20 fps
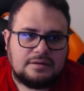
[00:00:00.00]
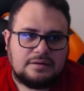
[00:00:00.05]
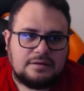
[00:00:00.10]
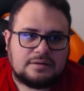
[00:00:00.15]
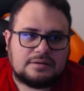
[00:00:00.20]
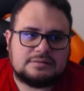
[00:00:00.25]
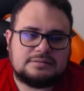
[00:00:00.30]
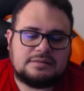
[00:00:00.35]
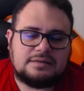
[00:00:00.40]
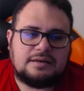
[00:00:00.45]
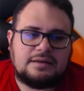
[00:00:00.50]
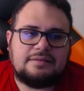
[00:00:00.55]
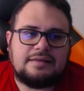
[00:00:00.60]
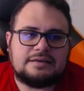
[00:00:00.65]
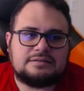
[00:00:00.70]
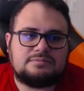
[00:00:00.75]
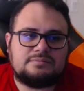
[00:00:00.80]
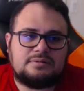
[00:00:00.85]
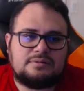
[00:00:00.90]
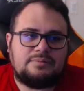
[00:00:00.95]
Because then the
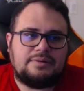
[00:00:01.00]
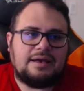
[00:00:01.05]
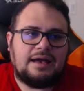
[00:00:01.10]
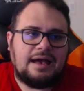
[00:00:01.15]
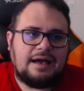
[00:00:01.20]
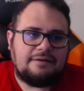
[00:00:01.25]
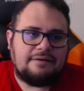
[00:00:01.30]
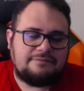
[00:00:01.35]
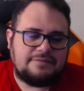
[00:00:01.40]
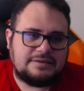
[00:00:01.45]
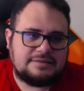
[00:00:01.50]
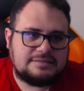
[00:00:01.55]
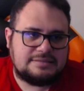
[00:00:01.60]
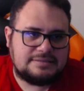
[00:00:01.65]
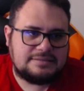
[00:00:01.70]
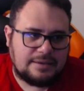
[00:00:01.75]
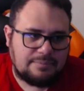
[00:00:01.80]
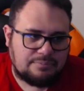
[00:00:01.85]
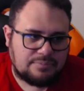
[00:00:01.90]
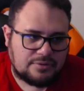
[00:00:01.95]
next one that we have is
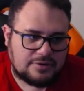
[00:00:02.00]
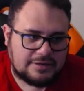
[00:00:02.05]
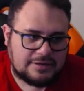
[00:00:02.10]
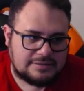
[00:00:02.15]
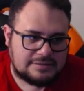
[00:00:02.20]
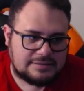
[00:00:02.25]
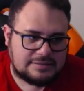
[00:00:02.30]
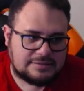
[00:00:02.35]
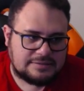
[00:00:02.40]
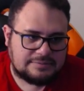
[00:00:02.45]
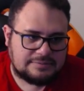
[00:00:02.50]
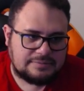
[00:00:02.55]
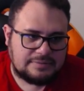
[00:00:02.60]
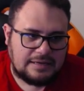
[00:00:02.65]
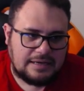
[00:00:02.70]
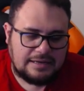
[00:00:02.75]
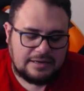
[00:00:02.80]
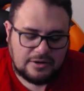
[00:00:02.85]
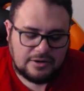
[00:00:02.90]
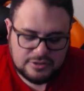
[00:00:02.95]
Temperance
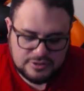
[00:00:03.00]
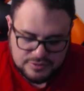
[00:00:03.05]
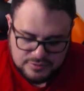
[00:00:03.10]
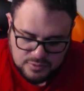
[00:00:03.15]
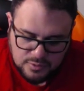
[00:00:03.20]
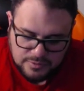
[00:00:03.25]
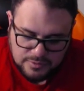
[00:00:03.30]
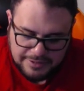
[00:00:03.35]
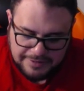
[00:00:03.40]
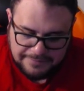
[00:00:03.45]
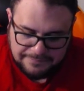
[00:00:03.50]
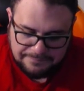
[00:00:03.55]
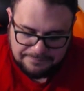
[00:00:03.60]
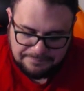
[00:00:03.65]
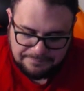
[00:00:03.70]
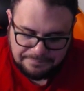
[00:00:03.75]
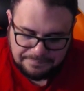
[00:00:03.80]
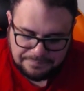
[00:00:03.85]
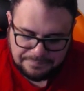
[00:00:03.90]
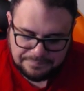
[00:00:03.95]
in our story.
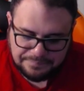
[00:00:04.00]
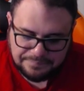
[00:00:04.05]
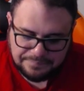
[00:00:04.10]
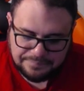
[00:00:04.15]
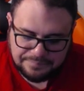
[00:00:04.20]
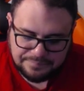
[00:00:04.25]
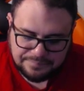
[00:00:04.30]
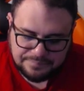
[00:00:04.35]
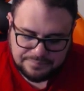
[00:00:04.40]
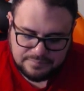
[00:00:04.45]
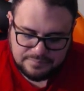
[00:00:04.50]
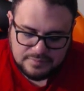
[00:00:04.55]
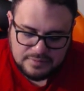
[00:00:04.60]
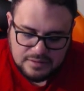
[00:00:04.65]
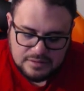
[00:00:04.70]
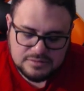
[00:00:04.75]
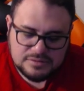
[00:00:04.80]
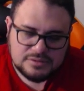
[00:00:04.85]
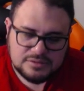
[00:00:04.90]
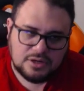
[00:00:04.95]

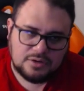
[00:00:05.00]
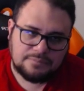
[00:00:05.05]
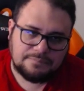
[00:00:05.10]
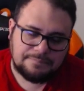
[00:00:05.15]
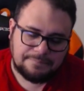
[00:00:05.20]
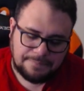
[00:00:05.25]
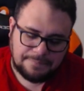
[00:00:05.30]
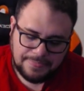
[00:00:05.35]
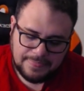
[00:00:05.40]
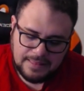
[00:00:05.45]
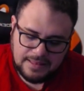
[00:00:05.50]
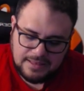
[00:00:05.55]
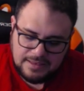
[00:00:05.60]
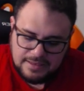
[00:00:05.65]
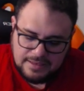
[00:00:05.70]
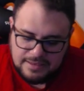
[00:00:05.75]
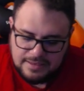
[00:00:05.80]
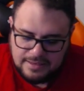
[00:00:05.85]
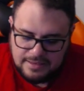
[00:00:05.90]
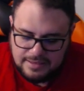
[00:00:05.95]
So,
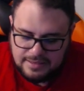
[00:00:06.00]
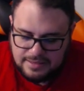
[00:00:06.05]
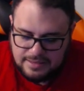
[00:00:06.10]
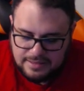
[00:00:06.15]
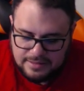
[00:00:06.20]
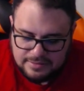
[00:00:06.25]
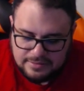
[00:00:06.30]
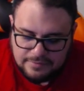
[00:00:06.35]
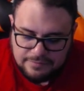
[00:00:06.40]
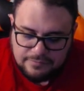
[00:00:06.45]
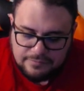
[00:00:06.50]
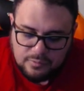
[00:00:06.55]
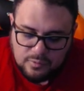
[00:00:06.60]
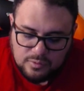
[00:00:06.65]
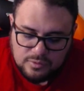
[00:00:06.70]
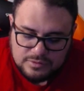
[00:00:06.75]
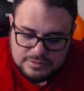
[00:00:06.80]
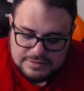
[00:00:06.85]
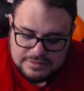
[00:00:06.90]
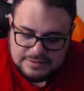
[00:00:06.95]
the
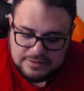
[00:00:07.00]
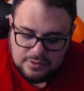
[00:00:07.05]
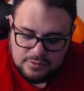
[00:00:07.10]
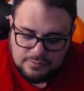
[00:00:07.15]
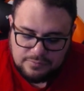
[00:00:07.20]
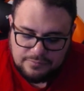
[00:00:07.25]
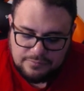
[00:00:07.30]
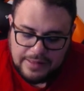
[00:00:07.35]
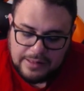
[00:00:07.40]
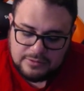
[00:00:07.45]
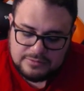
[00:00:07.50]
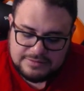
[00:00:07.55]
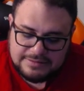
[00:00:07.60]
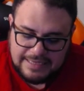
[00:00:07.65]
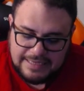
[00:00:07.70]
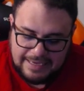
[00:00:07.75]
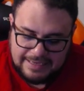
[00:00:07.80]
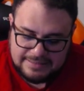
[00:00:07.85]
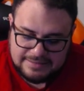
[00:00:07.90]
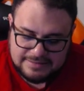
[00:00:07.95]
Fool still felt
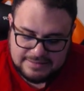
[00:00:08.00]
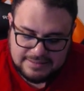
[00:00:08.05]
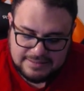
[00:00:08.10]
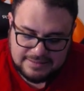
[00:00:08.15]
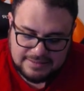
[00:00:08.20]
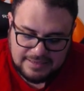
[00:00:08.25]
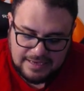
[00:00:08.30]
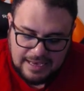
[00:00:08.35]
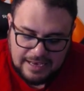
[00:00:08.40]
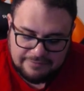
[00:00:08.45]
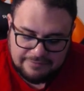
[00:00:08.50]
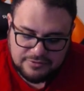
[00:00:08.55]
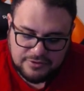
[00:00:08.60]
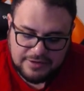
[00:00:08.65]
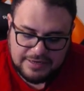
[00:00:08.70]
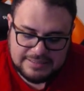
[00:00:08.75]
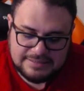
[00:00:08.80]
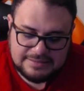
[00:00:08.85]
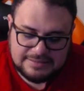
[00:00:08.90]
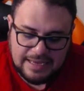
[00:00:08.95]
dazed after
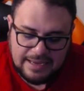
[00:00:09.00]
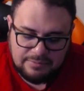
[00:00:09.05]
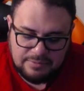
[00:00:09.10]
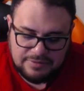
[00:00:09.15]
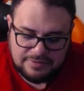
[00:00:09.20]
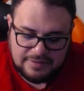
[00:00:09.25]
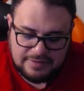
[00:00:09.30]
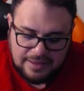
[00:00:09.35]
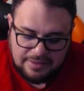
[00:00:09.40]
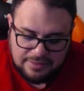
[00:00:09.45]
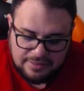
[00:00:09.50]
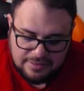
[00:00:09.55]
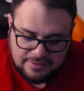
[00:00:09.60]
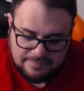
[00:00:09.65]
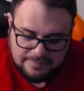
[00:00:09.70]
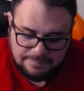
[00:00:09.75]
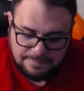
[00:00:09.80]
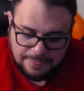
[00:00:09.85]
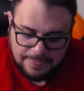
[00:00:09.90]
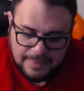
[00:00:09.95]
his night with death.
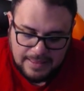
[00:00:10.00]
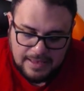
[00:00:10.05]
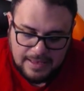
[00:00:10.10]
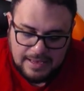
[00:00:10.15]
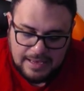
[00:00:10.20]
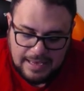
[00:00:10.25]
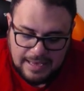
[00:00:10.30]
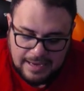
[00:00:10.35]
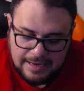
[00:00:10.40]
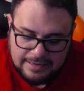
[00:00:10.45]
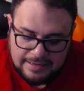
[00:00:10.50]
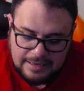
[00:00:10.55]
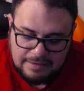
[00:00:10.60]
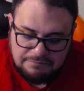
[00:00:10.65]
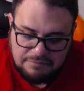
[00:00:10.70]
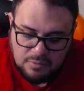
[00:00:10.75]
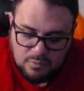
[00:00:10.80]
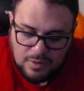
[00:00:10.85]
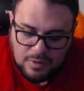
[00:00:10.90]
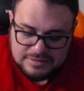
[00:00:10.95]
And if
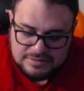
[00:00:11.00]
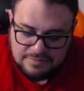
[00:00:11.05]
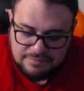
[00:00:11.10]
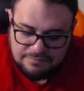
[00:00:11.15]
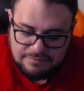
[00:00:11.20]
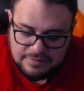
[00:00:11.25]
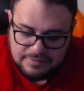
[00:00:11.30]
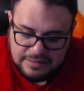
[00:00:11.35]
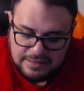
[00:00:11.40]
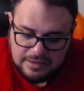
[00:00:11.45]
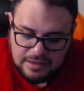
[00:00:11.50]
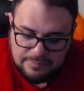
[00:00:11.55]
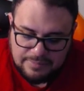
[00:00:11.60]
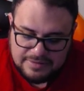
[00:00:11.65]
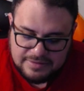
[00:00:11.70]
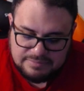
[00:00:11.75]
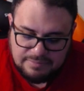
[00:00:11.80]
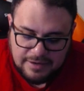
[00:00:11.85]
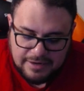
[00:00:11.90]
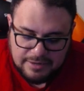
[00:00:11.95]
he wasn't filling up
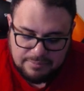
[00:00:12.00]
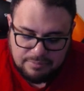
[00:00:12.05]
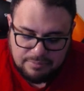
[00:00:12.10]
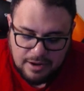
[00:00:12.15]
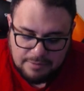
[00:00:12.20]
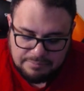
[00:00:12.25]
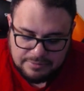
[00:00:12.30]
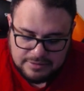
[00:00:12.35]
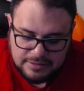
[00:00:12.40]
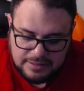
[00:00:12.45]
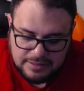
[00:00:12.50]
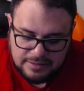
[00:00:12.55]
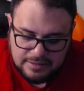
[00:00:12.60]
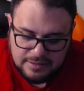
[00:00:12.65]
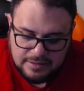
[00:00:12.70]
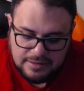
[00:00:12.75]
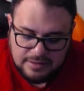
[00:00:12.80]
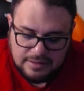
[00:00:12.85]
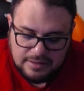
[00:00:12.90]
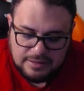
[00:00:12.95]
his body properly,
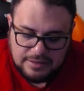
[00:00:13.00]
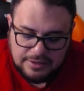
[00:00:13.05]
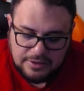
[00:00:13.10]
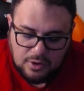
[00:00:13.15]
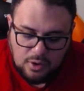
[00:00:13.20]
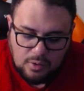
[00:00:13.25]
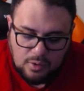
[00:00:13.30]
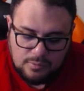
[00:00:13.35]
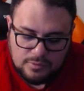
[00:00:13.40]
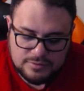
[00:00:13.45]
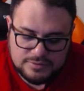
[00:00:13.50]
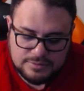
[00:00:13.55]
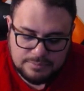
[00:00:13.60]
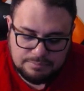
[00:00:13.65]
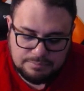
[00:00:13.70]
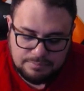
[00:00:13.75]
he almost...